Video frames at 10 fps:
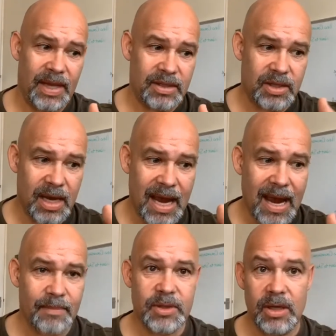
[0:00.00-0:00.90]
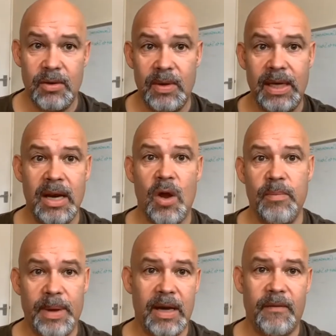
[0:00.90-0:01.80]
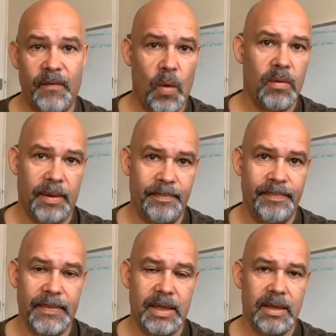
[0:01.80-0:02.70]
There's absolutely no better forum